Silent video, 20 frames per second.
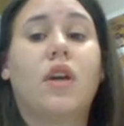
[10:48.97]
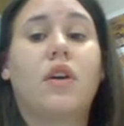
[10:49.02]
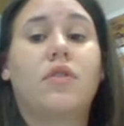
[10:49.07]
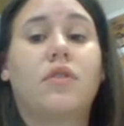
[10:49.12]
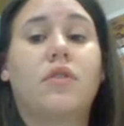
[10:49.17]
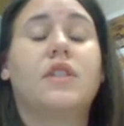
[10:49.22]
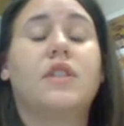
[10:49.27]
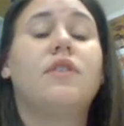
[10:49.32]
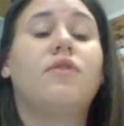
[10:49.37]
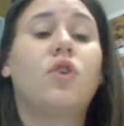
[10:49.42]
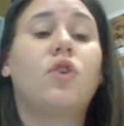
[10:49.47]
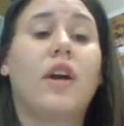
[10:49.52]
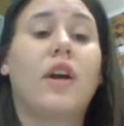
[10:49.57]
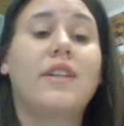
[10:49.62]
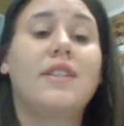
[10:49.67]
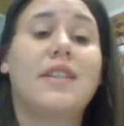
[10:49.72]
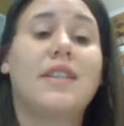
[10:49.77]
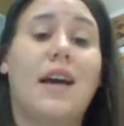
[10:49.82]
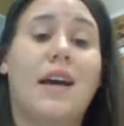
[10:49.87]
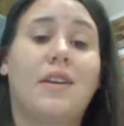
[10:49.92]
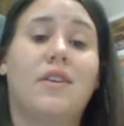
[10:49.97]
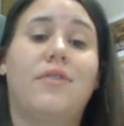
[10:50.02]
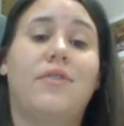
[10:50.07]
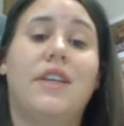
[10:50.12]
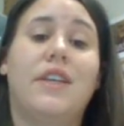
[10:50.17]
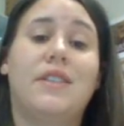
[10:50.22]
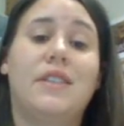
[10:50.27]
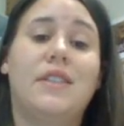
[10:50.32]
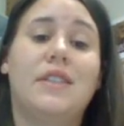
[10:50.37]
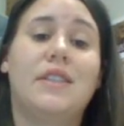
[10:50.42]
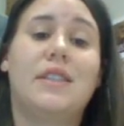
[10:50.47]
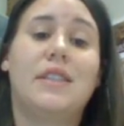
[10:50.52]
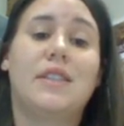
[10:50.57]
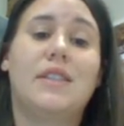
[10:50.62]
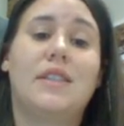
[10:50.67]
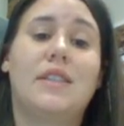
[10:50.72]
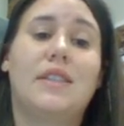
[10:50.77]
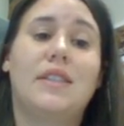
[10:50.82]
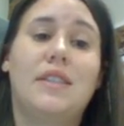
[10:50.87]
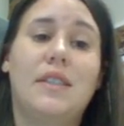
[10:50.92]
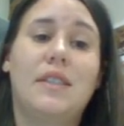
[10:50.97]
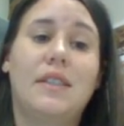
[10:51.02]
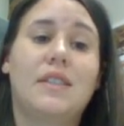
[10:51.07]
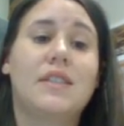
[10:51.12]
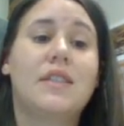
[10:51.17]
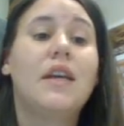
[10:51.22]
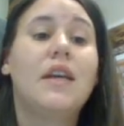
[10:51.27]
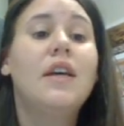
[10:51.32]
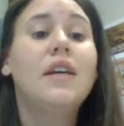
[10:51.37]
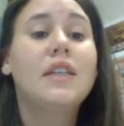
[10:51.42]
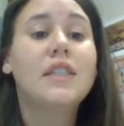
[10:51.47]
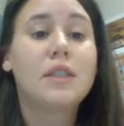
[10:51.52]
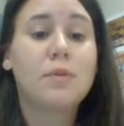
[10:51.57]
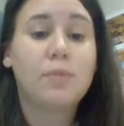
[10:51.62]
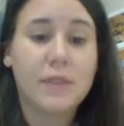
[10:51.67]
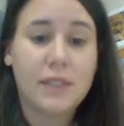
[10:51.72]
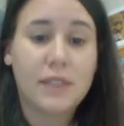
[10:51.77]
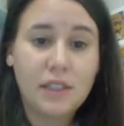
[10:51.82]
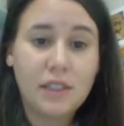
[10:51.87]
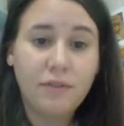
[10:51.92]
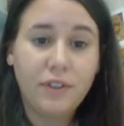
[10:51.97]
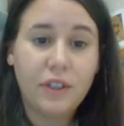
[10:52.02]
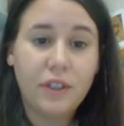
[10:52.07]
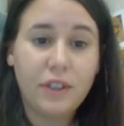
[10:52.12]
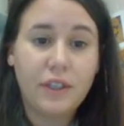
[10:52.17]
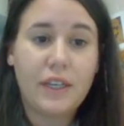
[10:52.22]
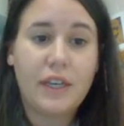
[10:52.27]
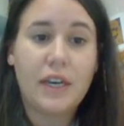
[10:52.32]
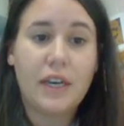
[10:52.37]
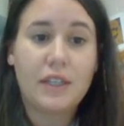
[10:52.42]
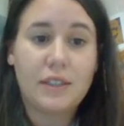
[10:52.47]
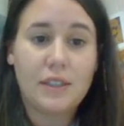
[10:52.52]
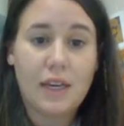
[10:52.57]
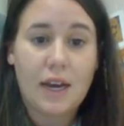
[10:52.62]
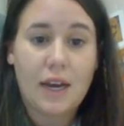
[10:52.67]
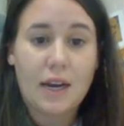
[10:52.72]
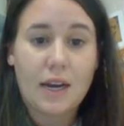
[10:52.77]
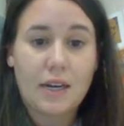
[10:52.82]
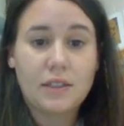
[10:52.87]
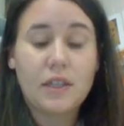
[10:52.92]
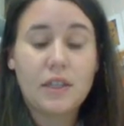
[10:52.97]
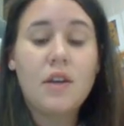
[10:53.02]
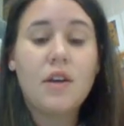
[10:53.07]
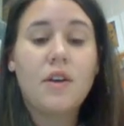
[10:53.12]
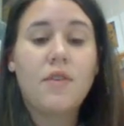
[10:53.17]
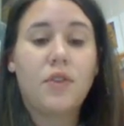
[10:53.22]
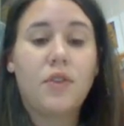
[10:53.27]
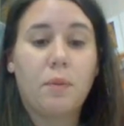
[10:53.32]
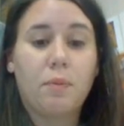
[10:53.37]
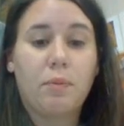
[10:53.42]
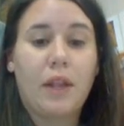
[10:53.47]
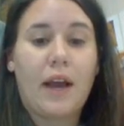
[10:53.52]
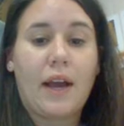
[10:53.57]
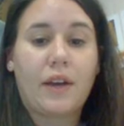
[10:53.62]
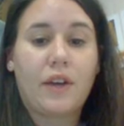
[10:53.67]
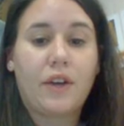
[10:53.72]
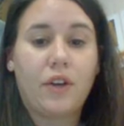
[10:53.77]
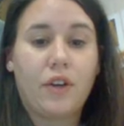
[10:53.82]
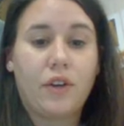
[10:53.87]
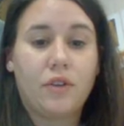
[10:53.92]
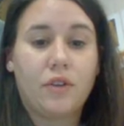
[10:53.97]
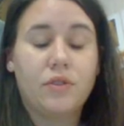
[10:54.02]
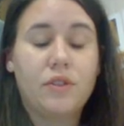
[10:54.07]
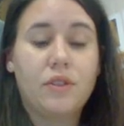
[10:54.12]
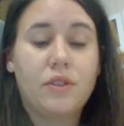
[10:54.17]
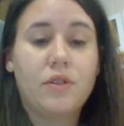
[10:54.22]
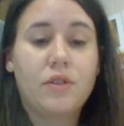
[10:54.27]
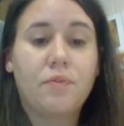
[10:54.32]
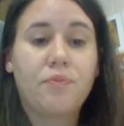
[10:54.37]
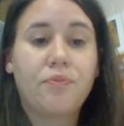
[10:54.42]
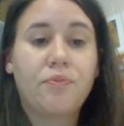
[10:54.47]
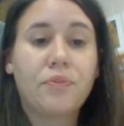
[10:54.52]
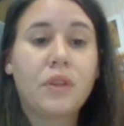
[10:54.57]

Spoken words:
the Civil Rights Act of 1866 specifically attacked the black codes.